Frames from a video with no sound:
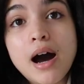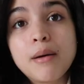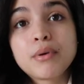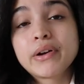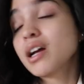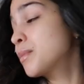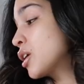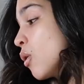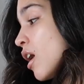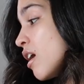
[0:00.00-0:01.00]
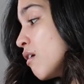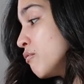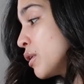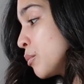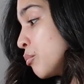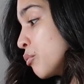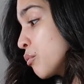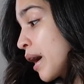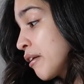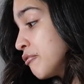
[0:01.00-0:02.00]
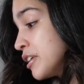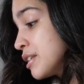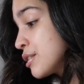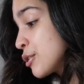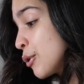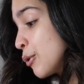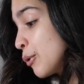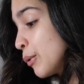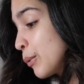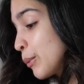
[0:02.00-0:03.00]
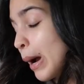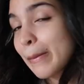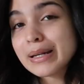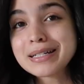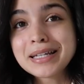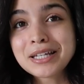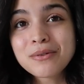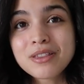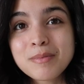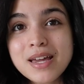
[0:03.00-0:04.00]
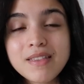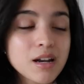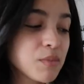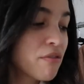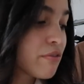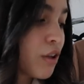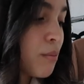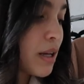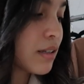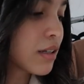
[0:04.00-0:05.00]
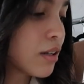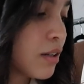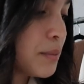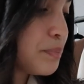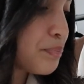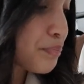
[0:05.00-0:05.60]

Um, but right now I'm gonna go have breakfast, so I'm gonna take you with me, and then I'm gonna film a little